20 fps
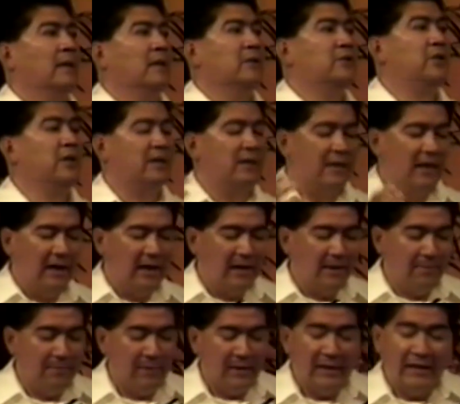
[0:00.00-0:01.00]
to
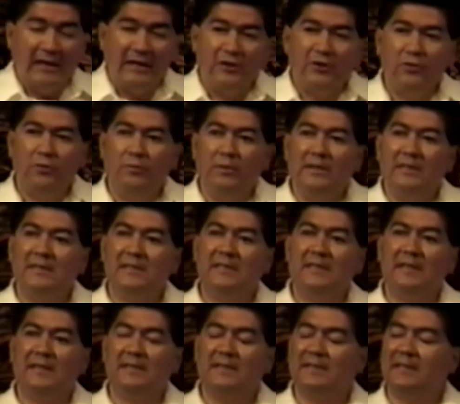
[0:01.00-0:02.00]
come to
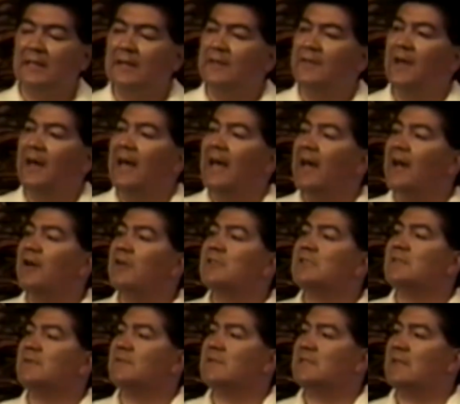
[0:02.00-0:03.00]
assist the
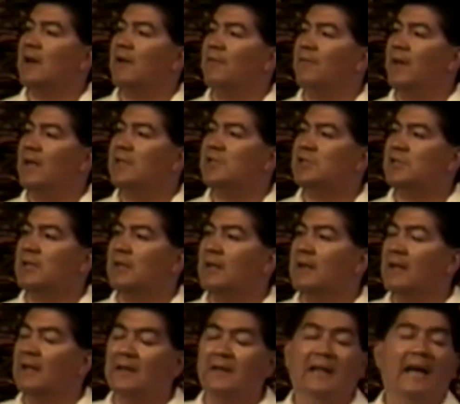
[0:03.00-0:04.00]
heirs of
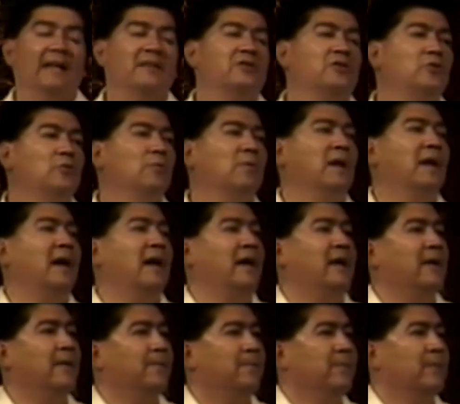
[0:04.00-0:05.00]
salvation. That's you and
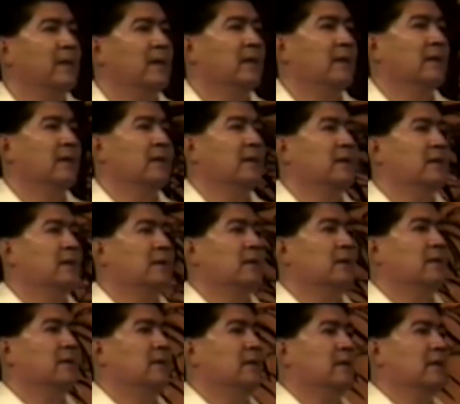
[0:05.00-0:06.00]
I.
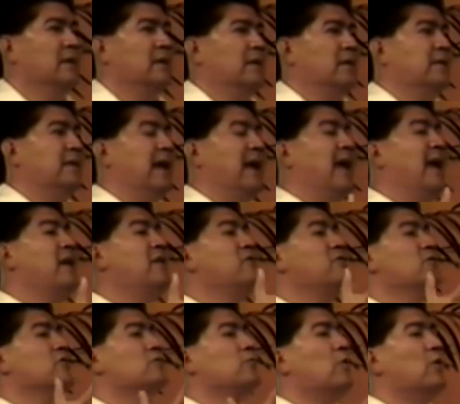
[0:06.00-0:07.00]
The
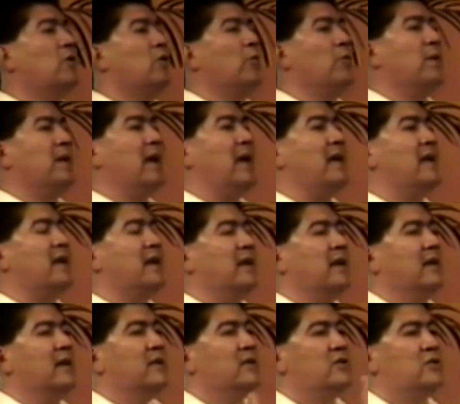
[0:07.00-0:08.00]
angels were
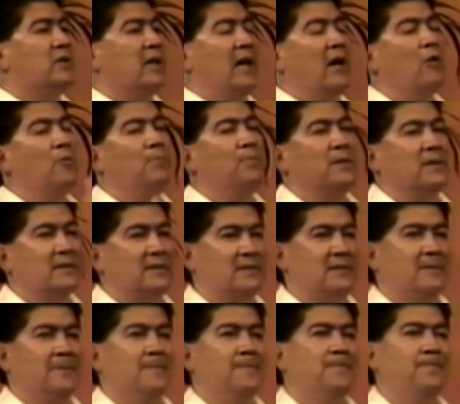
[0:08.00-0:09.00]
created to help
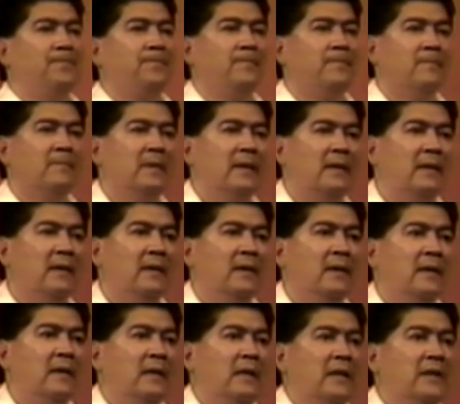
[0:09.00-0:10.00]
us.
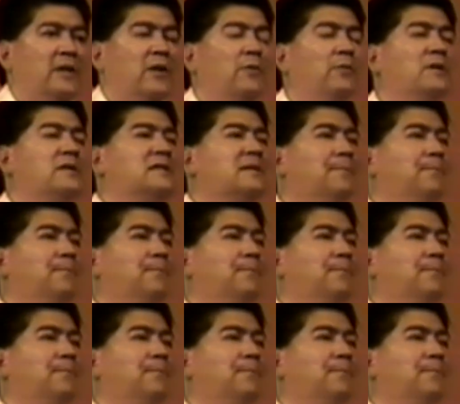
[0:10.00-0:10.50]
There is a